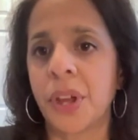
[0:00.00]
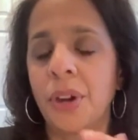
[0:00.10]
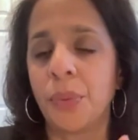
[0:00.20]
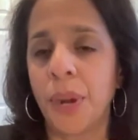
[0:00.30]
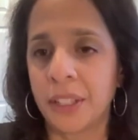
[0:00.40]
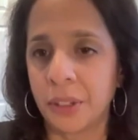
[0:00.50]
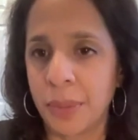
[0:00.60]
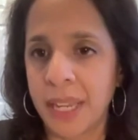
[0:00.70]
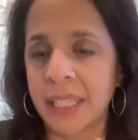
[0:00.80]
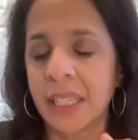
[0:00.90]
on a regular
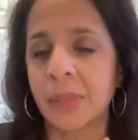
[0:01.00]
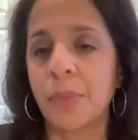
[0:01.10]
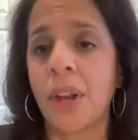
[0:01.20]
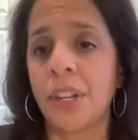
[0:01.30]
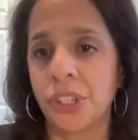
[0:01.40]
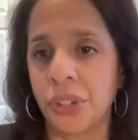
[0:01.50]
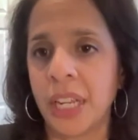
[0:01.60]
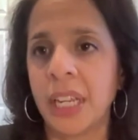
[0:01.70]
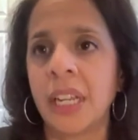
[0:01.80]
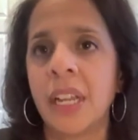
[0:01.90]
basis,
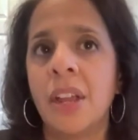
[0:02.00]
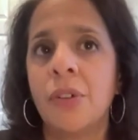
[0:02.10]
monitoring